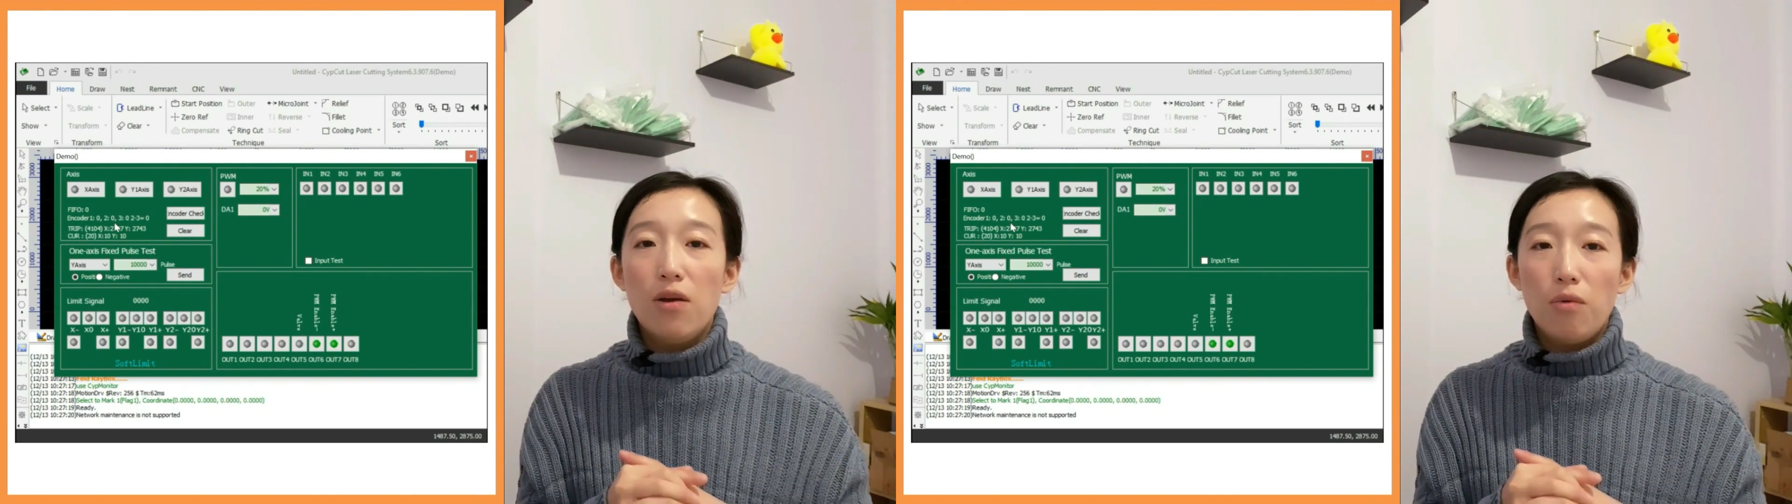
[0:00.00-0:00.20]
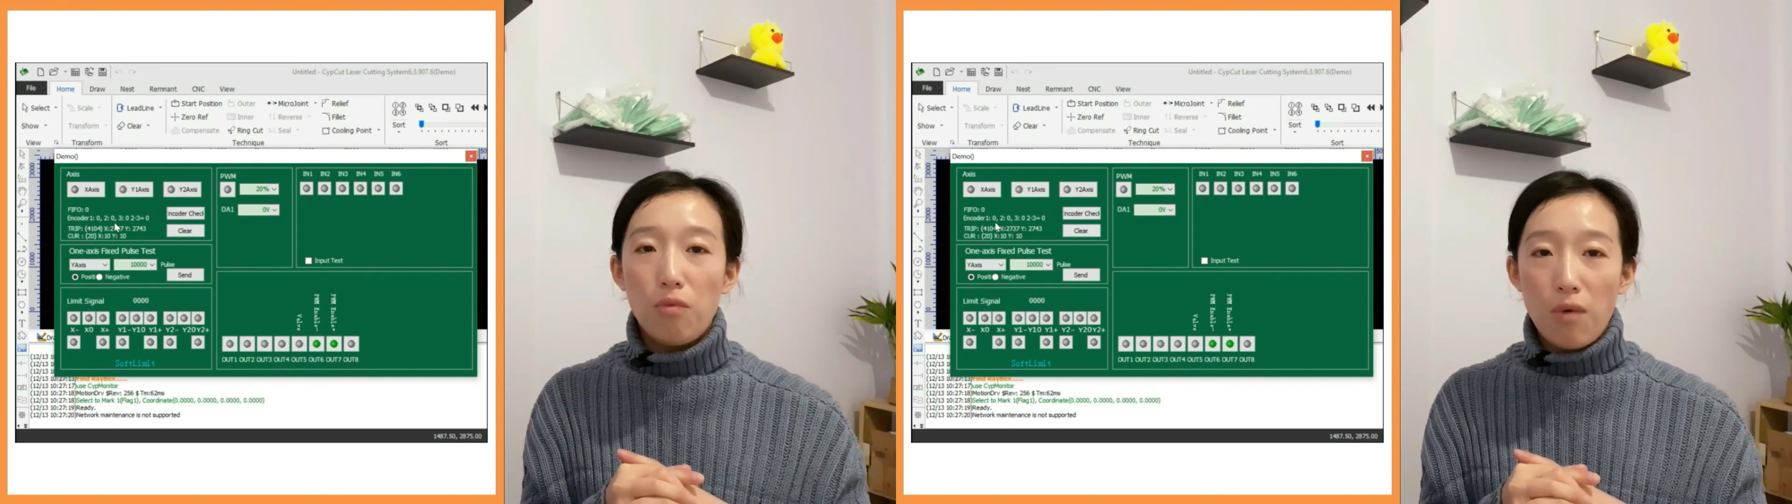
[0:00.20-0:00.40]

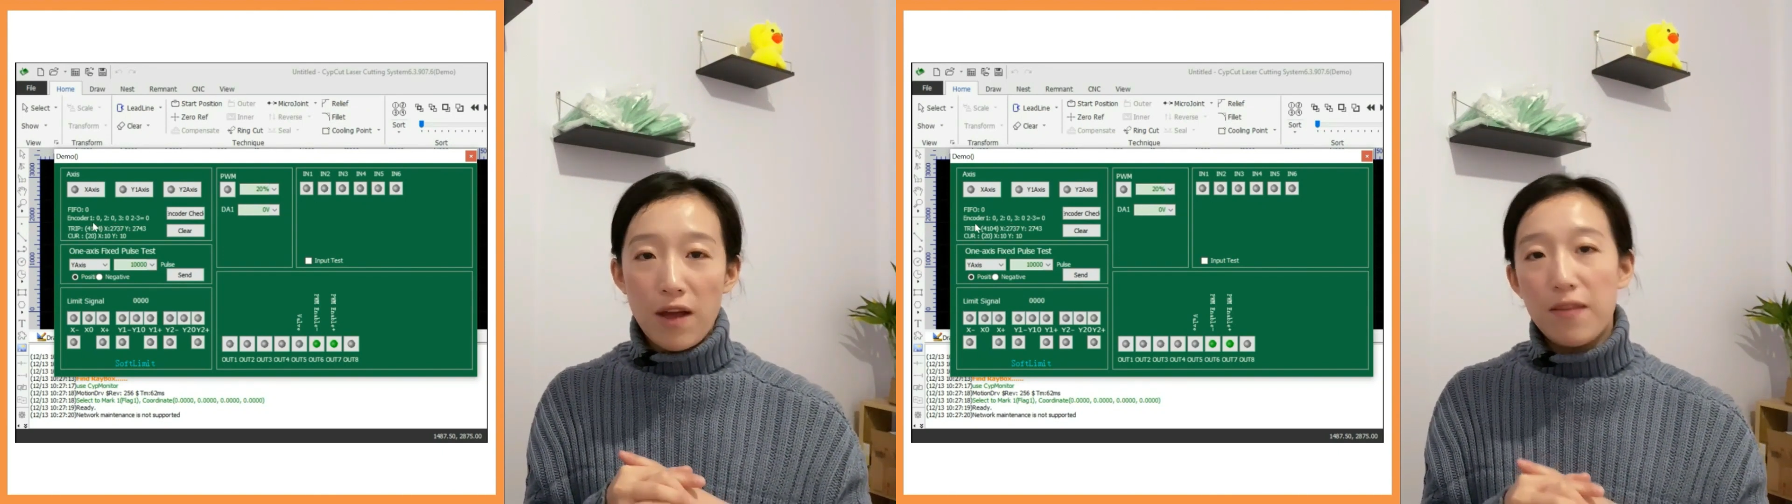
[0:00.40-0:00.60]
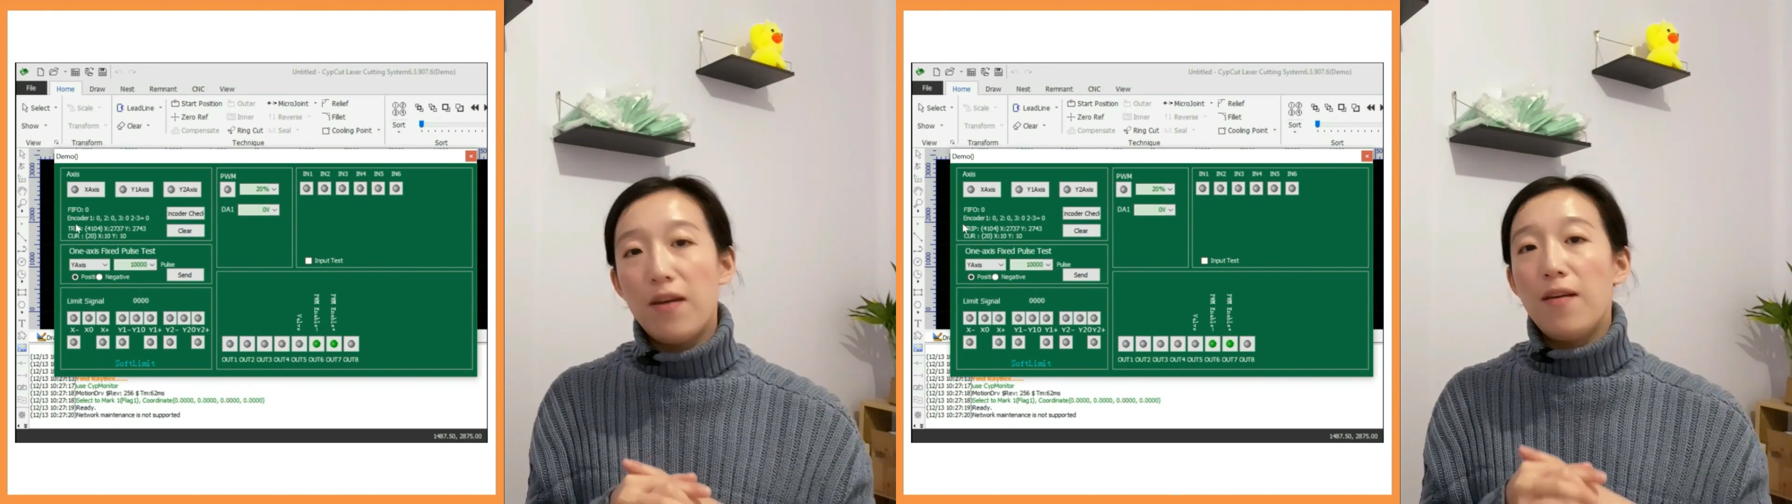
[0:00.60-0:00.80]

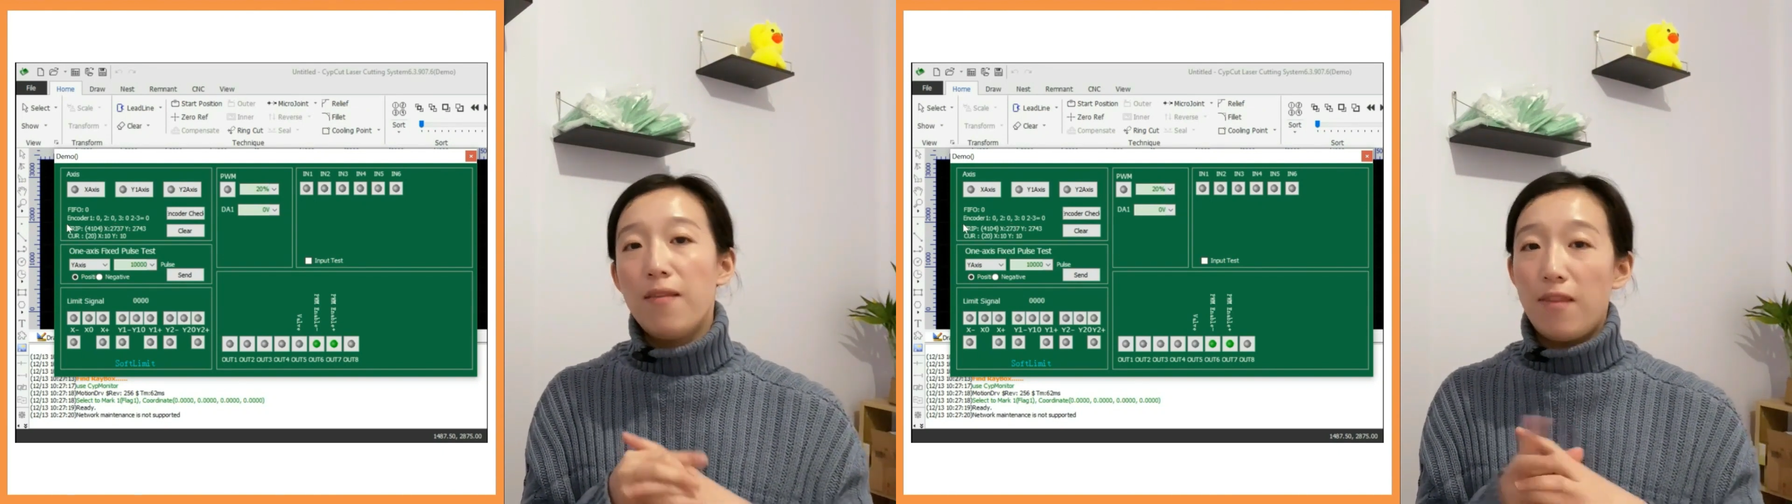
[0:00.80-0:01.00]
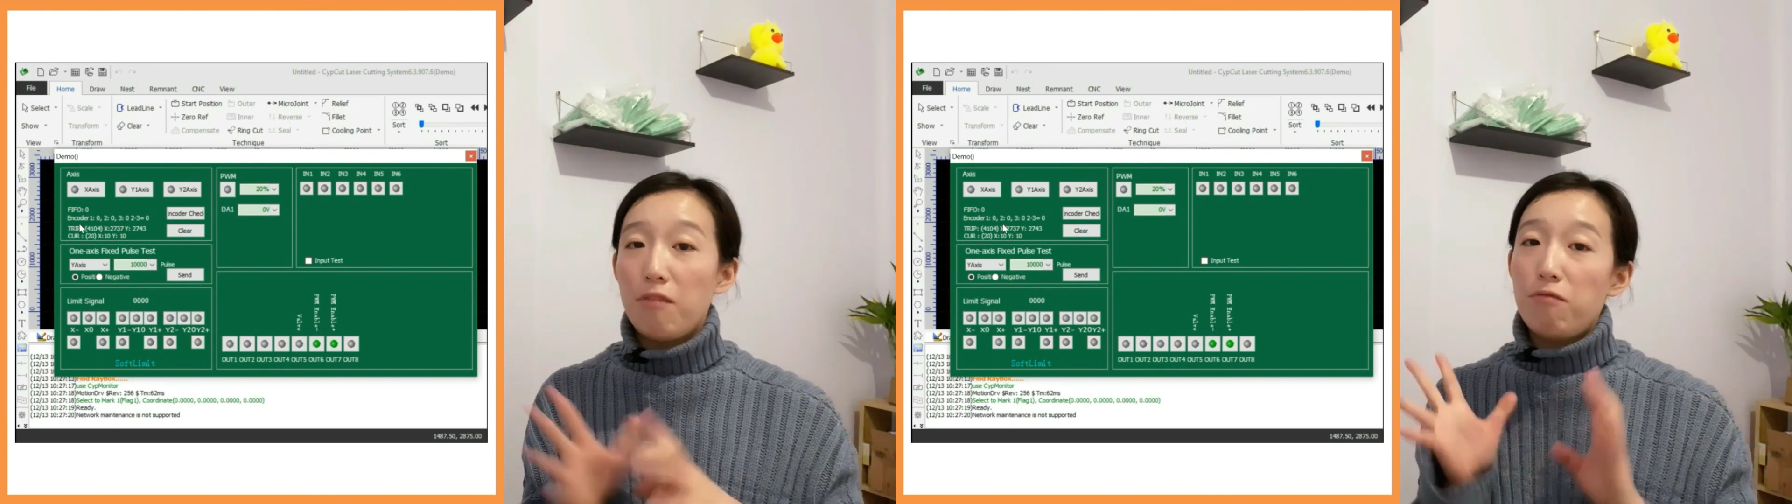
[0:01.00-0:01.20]
whether the